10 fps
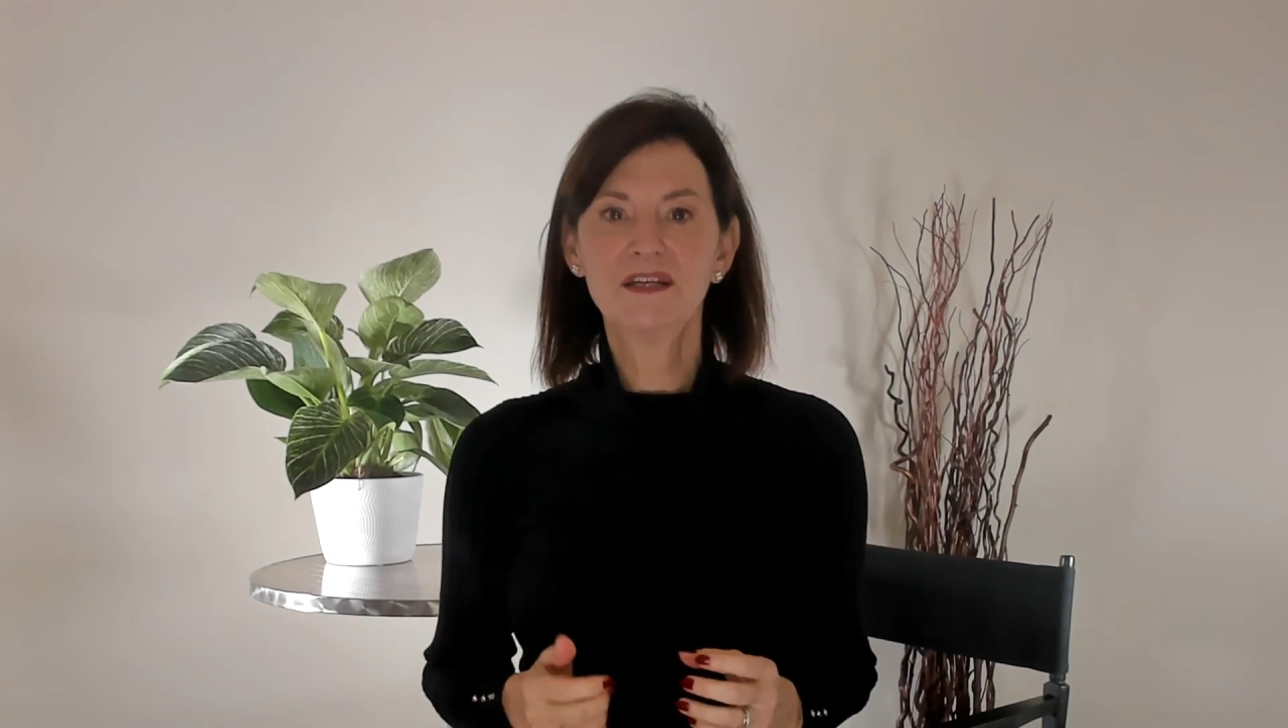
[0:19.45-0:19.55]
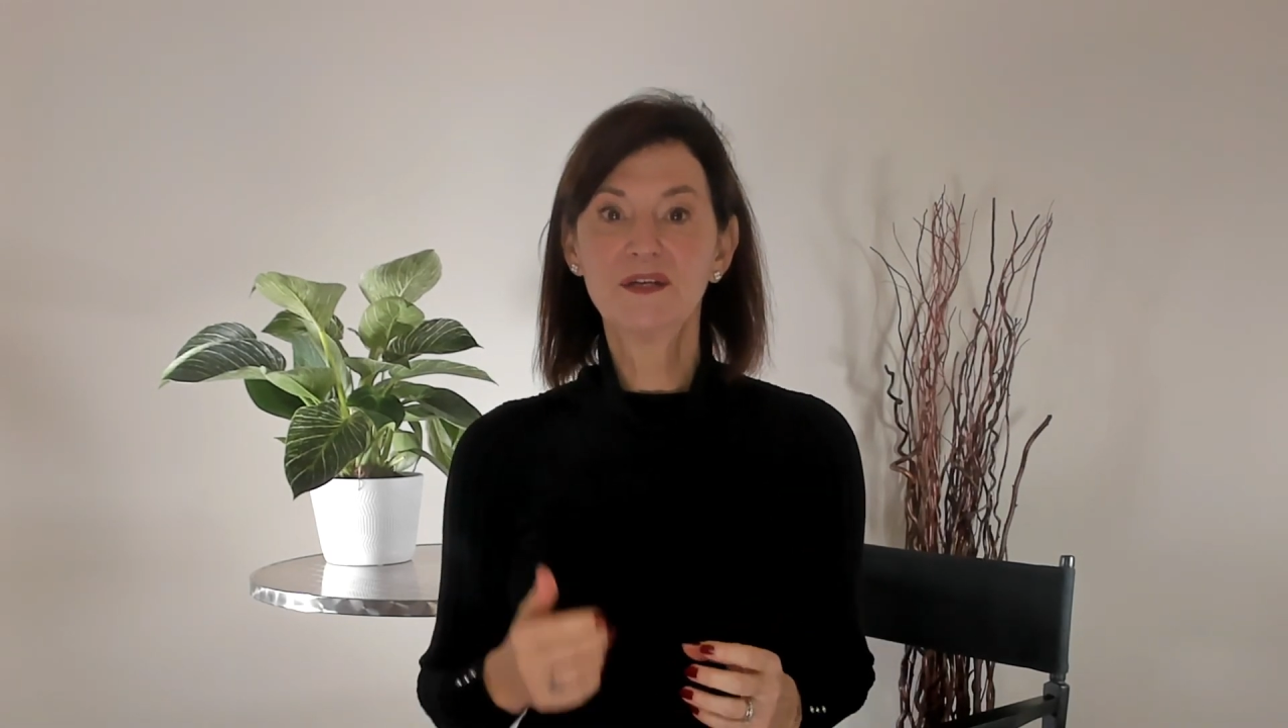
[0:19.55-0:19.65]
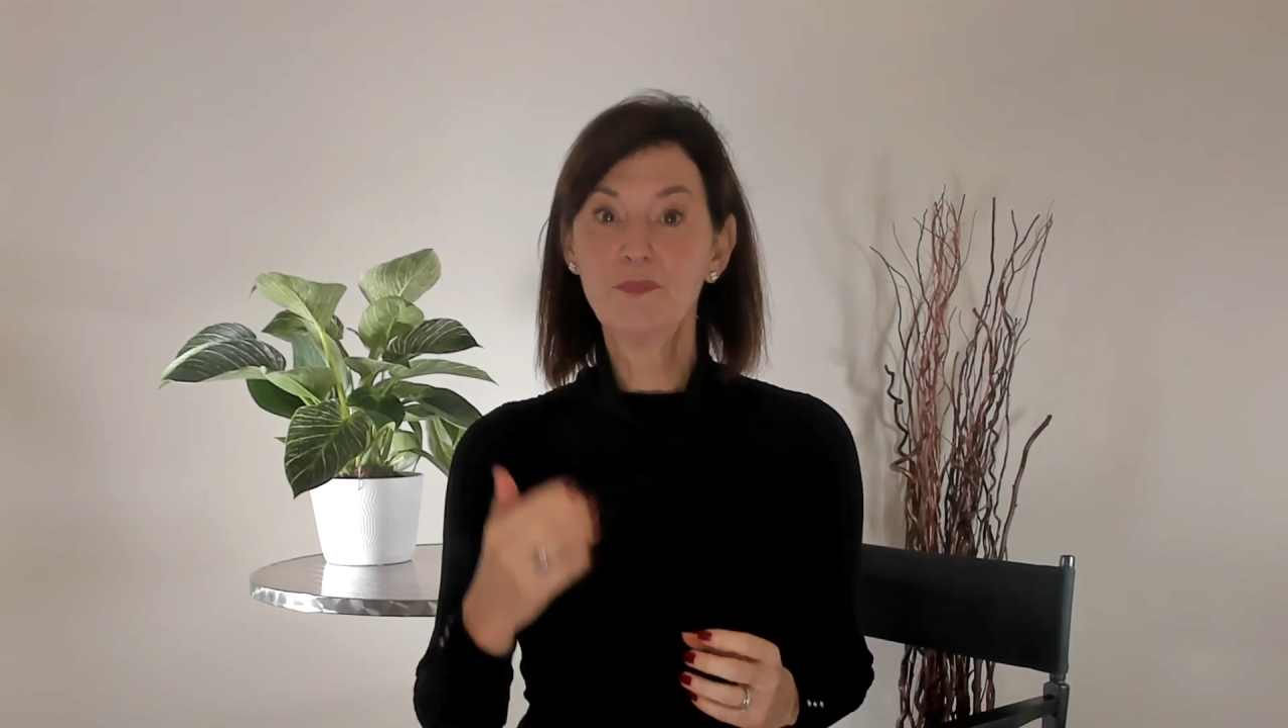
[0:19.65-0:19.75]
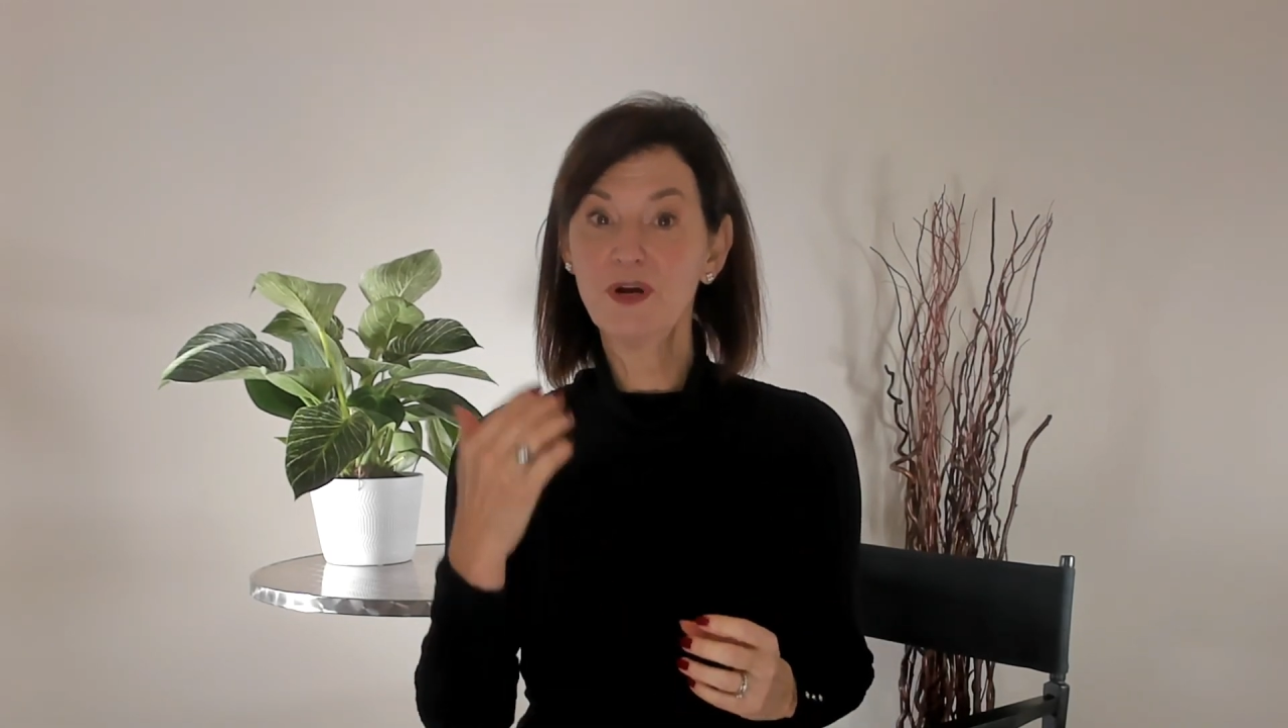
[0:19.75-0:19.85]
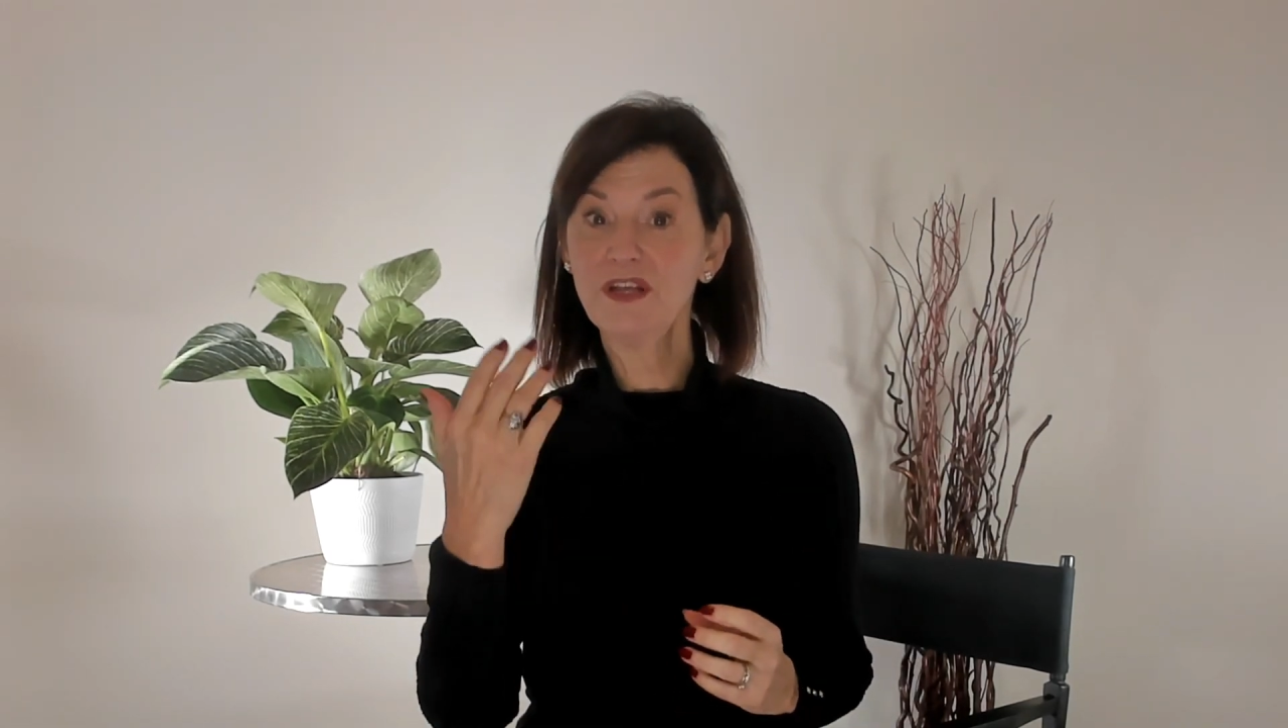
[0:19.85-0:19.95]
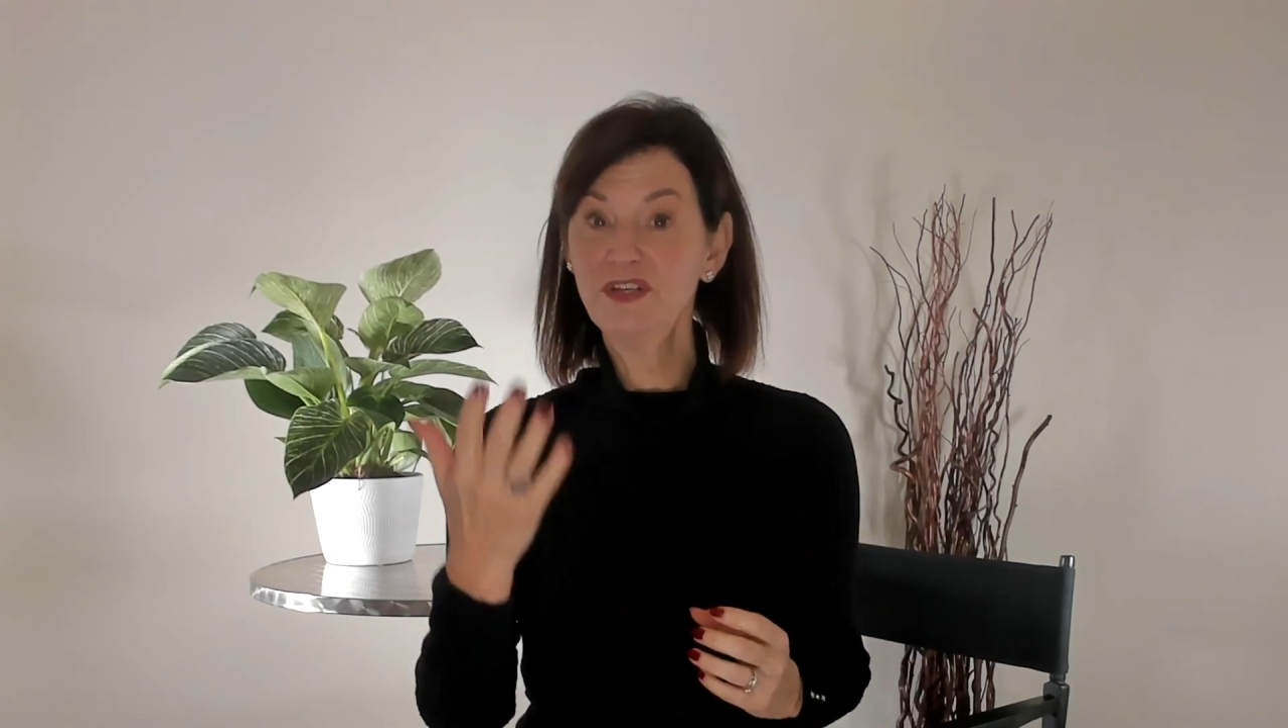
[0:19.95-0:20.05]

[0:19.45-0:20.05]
to bring